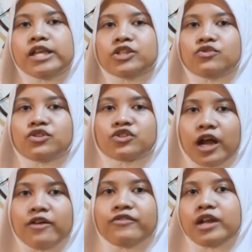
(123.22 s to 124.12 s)
is to
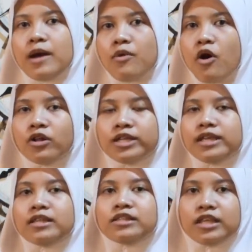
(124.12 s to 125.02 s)
strive in
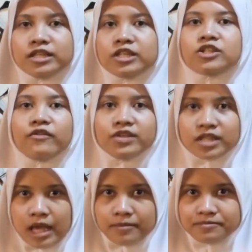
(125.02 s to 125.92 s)
upholding the teachings of
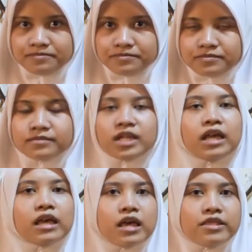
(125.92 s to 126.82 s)
Islam.
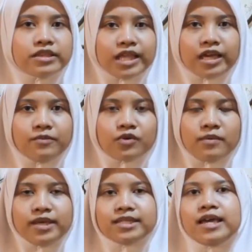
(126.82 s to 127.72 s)
The second
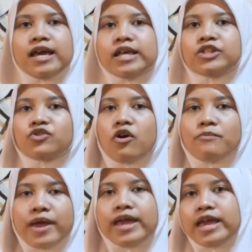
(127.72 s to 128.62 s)
promise is to
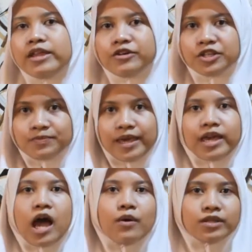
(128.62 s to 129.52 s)
obey and
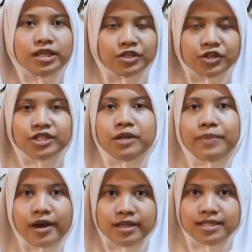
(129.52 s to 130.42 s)
respect our teachers and
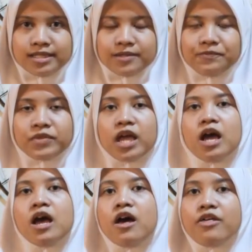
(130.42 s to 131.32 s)
parents.
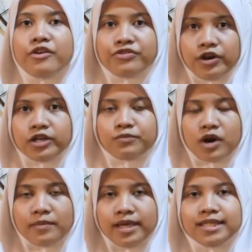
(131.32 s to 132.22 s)
The third
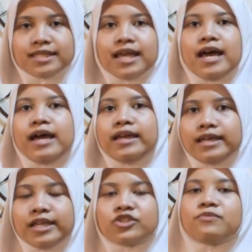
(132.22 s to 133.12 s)
promise
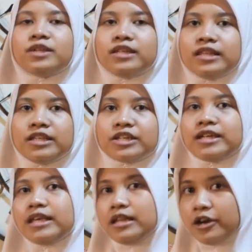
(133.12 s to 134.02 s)
is to be
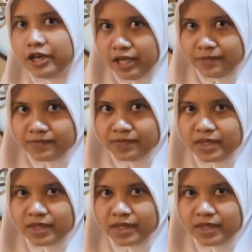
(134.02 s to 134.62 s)
diligent in learning.